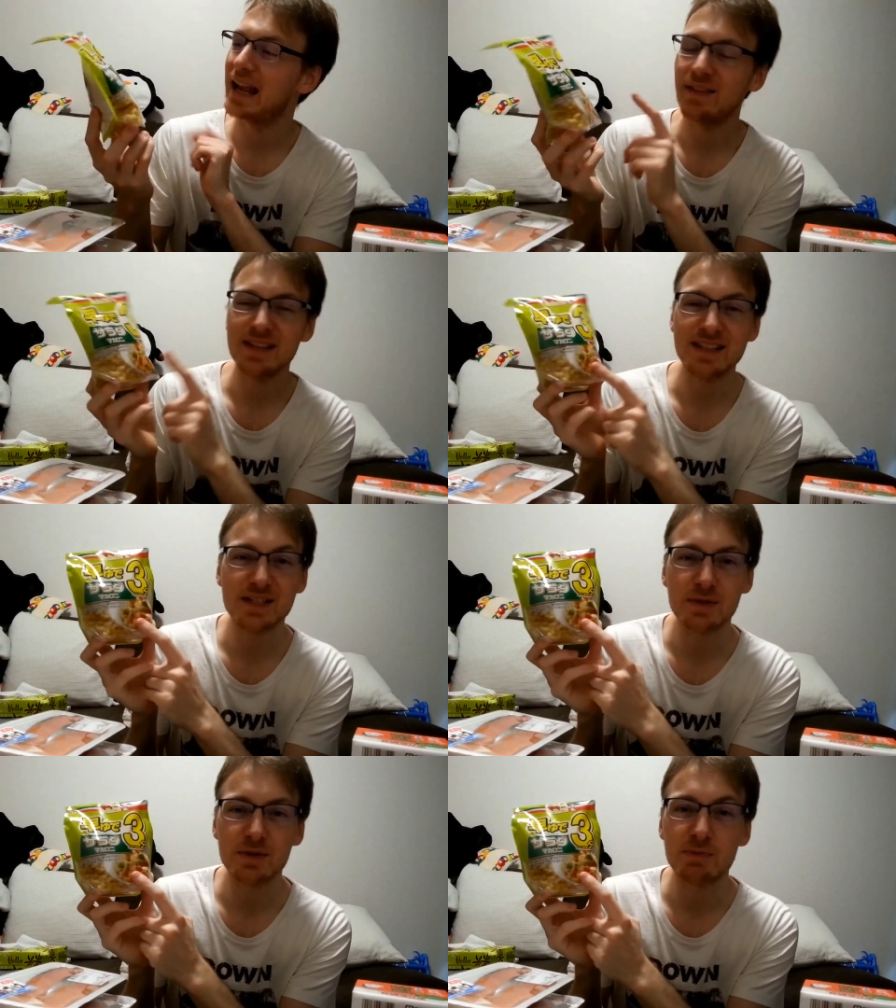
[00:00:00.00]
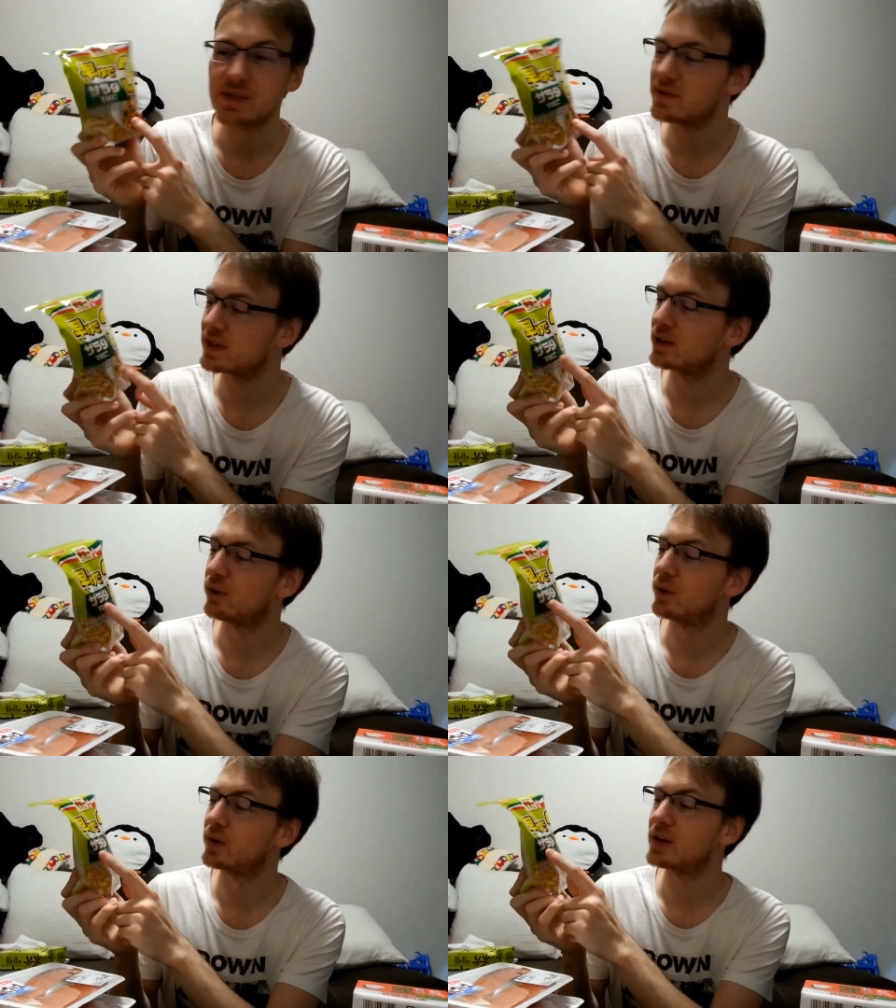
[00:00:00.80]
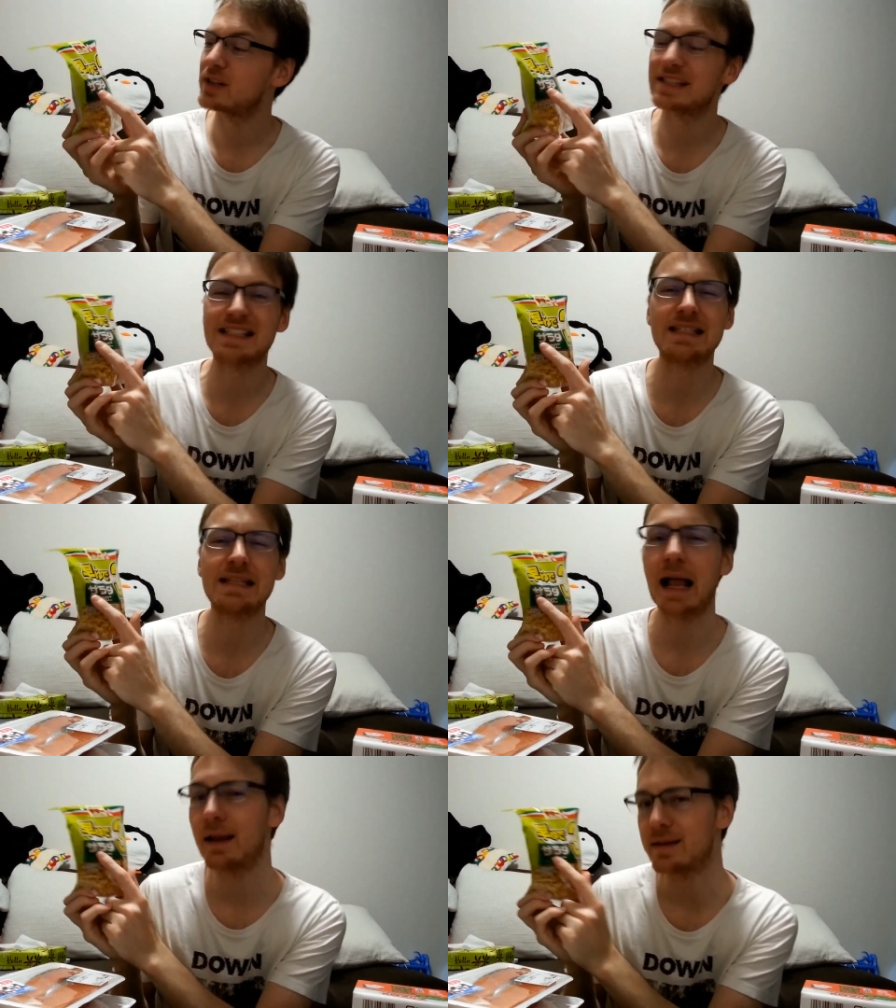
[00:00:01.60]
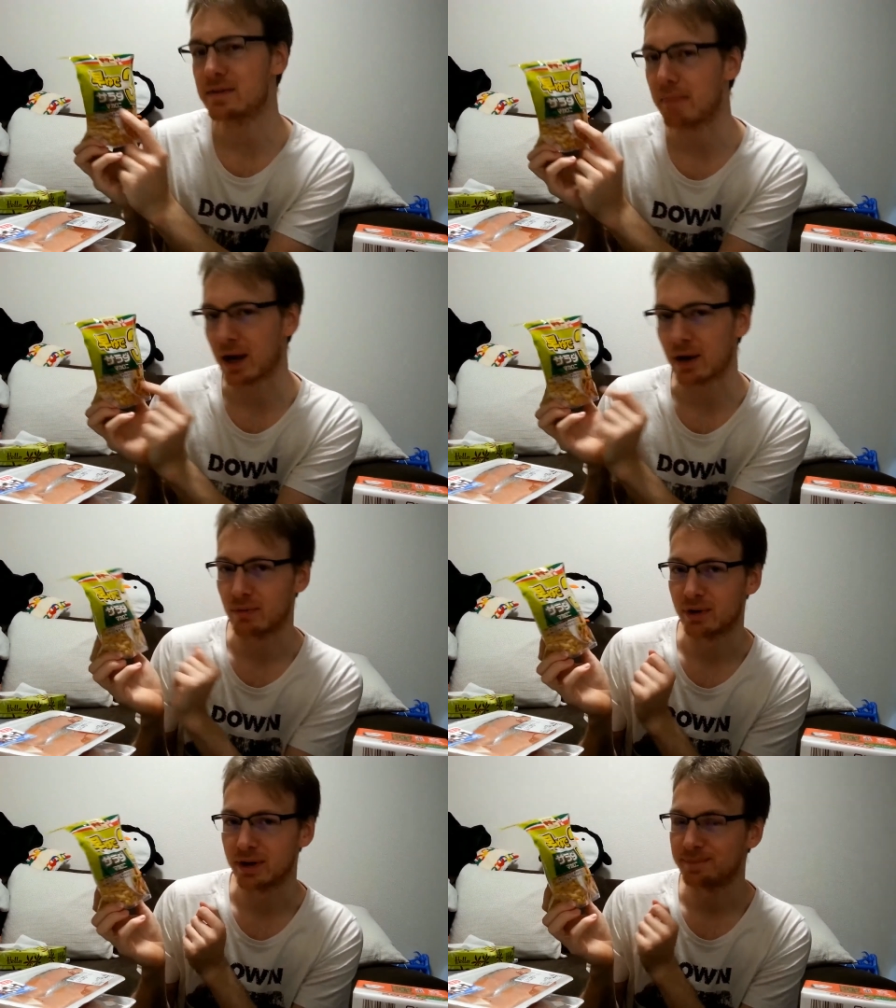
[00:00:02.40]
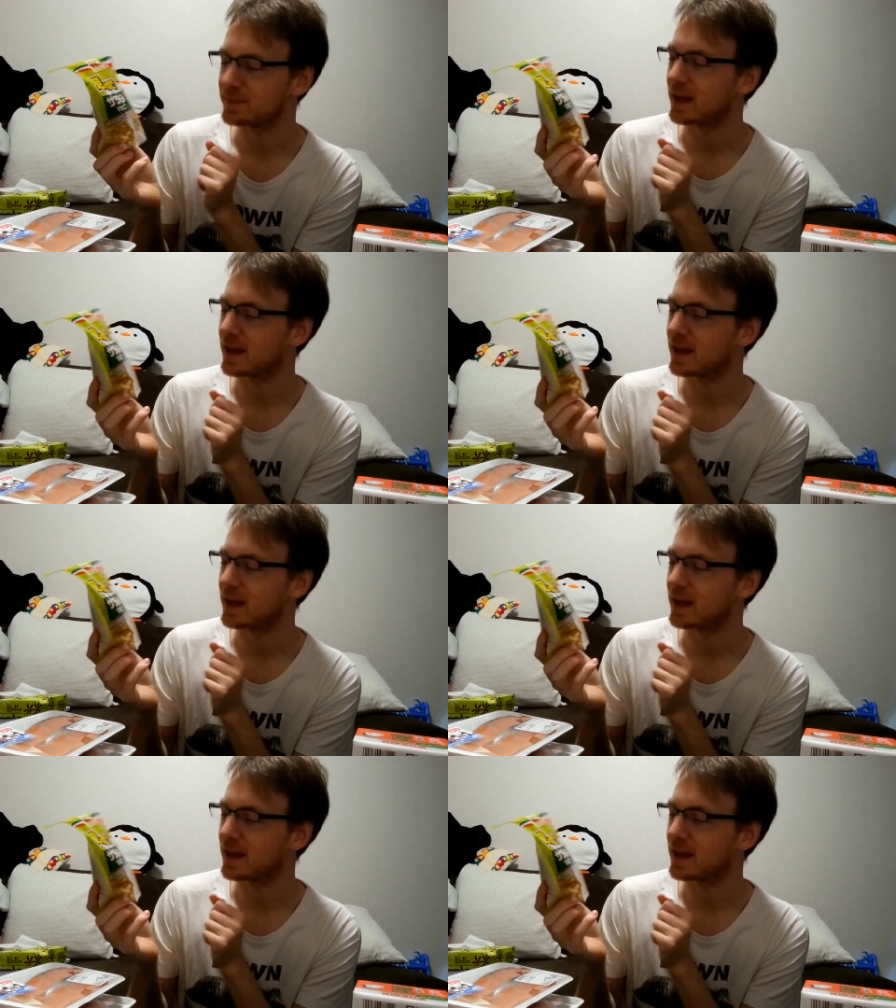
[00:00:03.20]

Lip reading: Now this is specifically called salad macaroni.